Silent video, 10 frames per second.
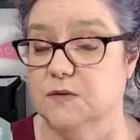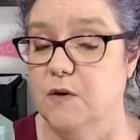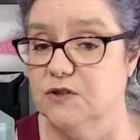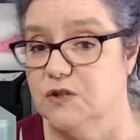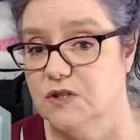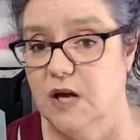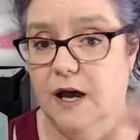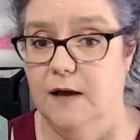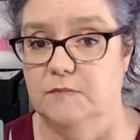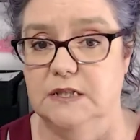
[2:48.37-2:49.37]
Most
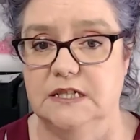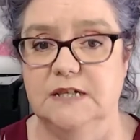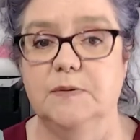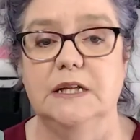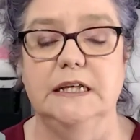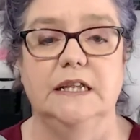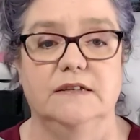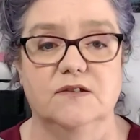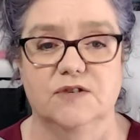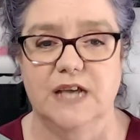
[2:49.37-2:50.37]
um, typically
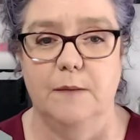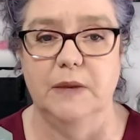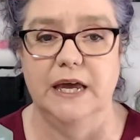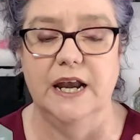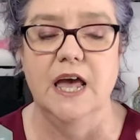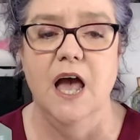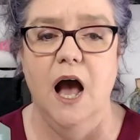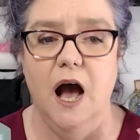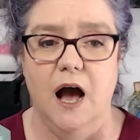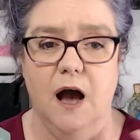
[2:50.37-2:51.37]
cleansers come in
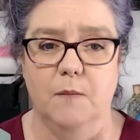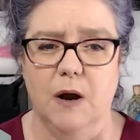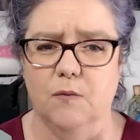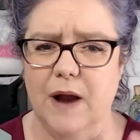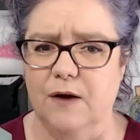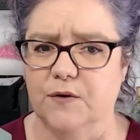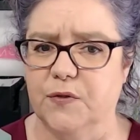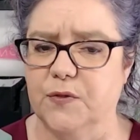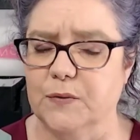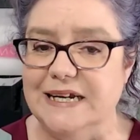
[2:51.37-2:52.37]
um, around
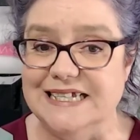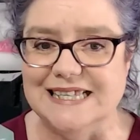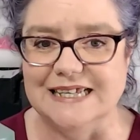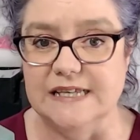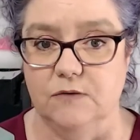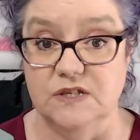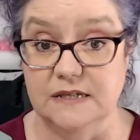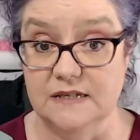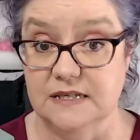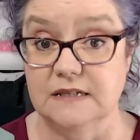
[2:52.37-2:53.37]
three to six
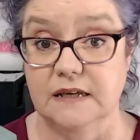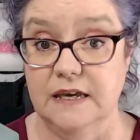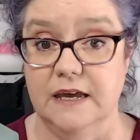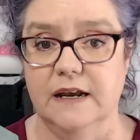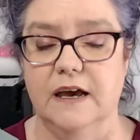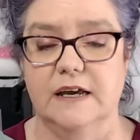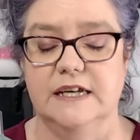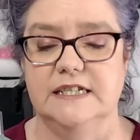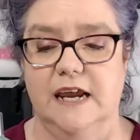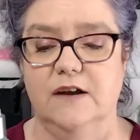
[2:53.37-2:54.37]
ounces in a
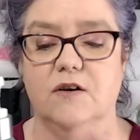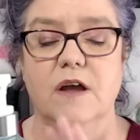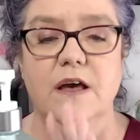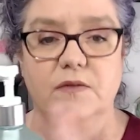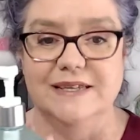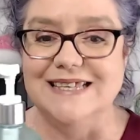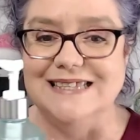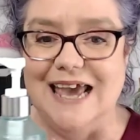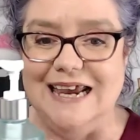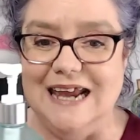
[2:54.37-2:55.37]
container. This is
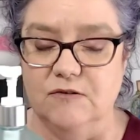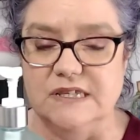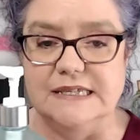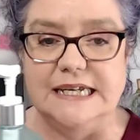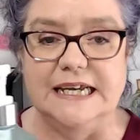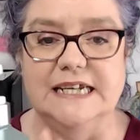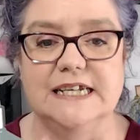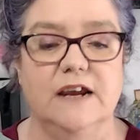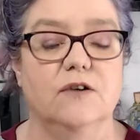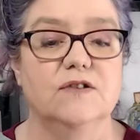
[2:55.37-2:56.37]
eight ounces in a
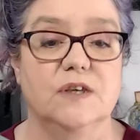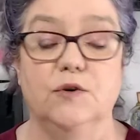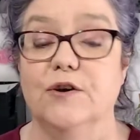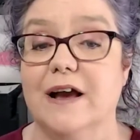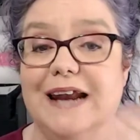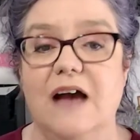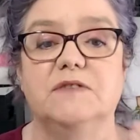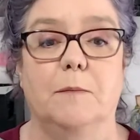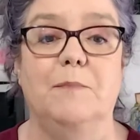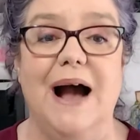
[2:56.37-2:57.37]
container, so you're not going to have
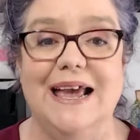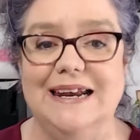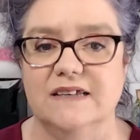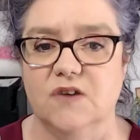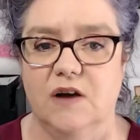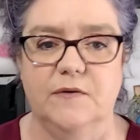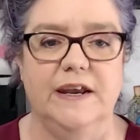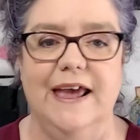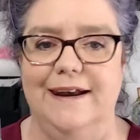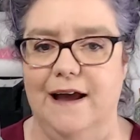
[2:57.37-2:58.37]
to buy it as often
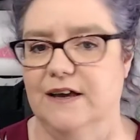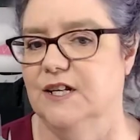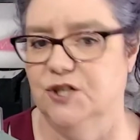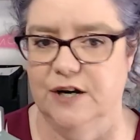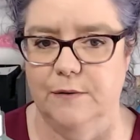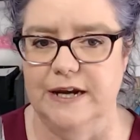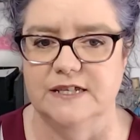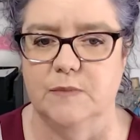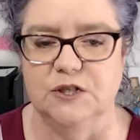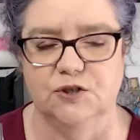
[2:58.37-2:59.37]
and not going to generate as
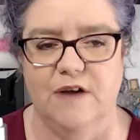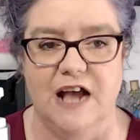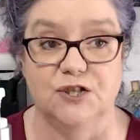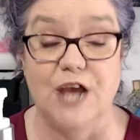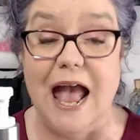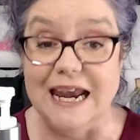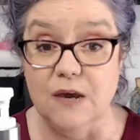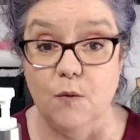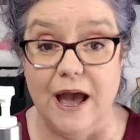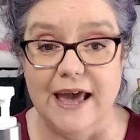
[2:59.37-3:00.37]
much trash
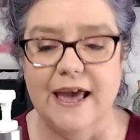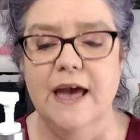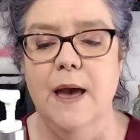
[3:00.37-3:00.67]
anyway.